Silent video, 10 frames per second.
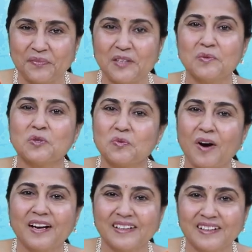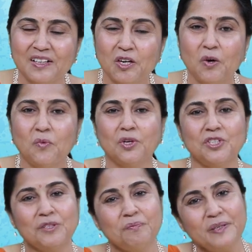It was fun
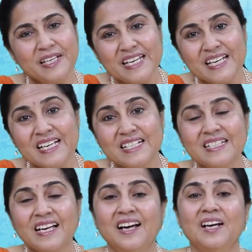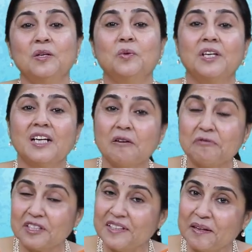watching plays, looking
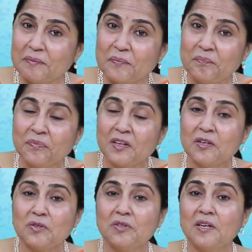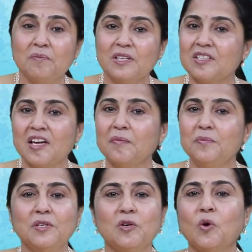after them. So there must have
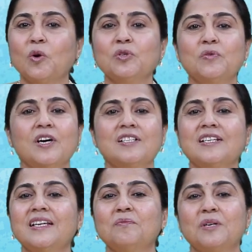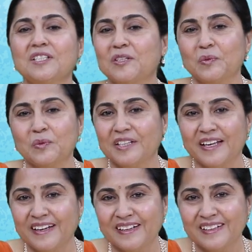been a lot of hustle and bustle over
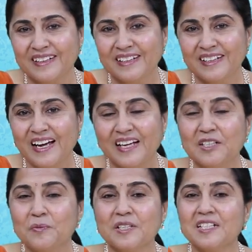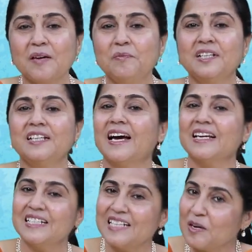there, and it must have been a
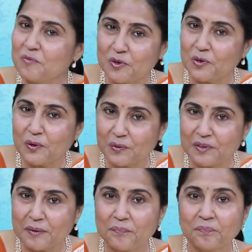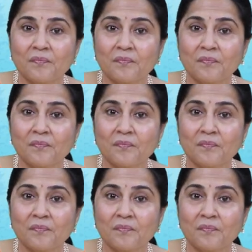nice time for all of them.